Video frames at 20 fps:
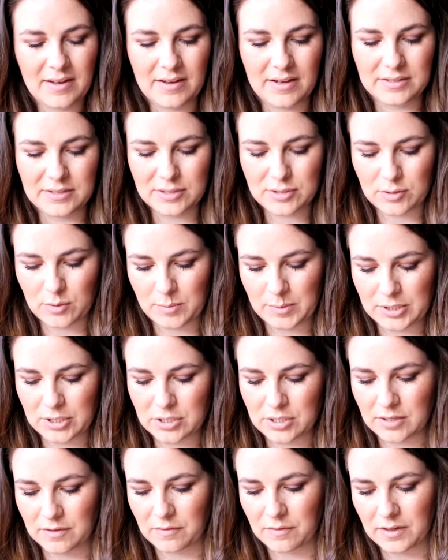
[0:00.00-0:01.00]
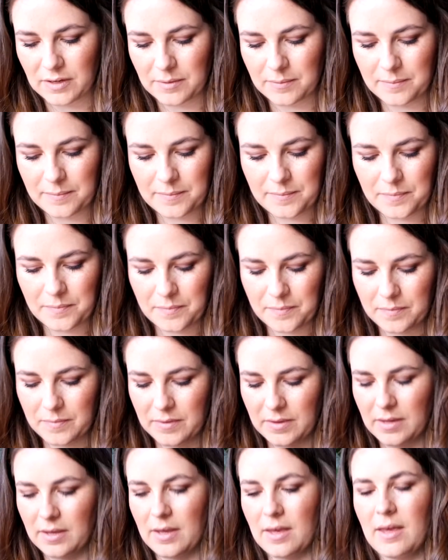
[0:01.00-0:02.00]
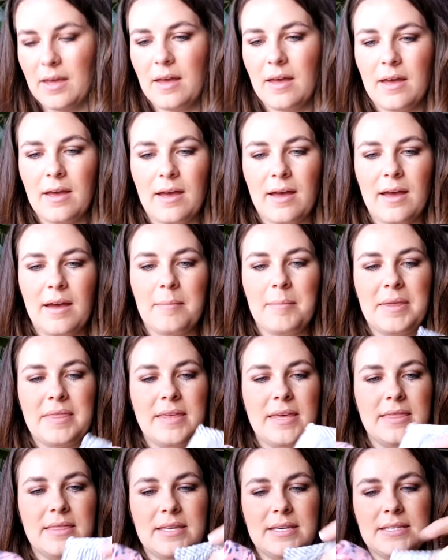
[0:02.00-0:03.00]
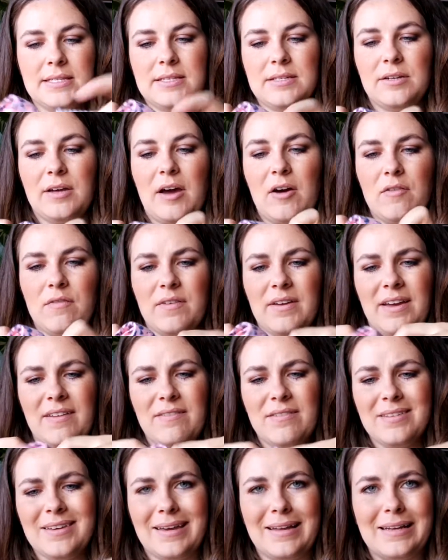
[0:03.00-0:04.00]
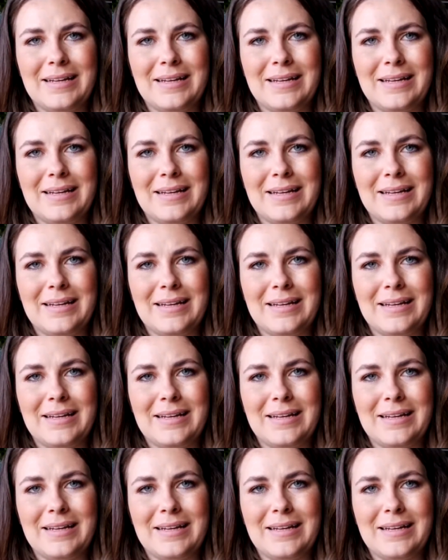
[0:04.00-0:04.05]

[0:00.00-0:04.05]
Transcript: That's so much stuff here. And then this little outfit, I feel like